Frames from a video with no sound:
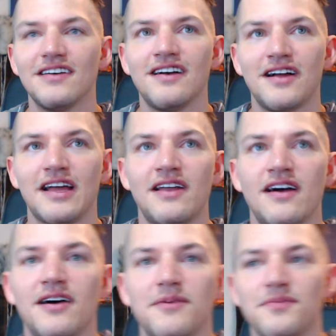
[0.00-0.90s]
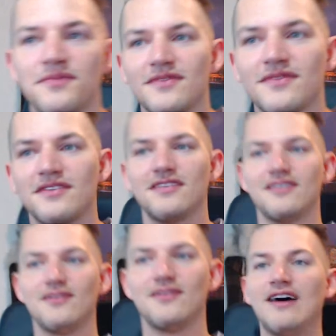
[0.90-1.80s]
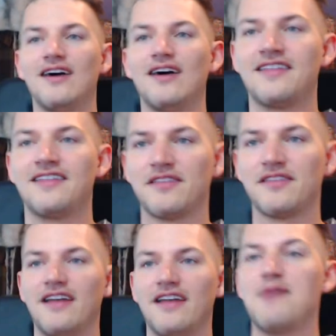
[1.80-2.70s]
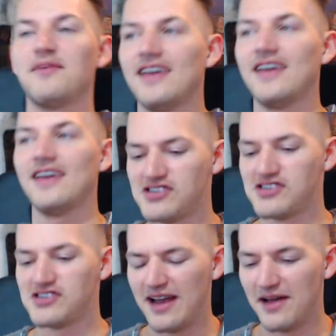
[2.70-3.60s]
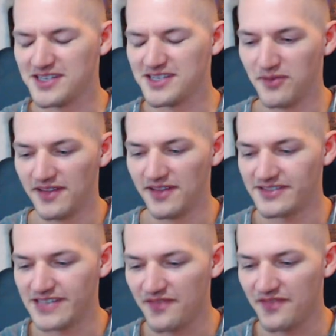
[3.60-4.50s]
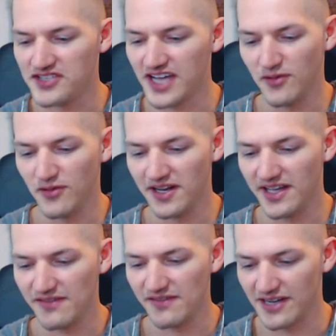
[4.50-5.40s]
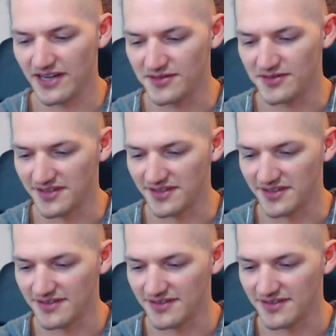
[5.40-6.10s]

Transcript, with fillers: All right. Wow, I gotta think about that. I'm gonna give a shout out to someone that's not in the chat. Who can I give a shout out to?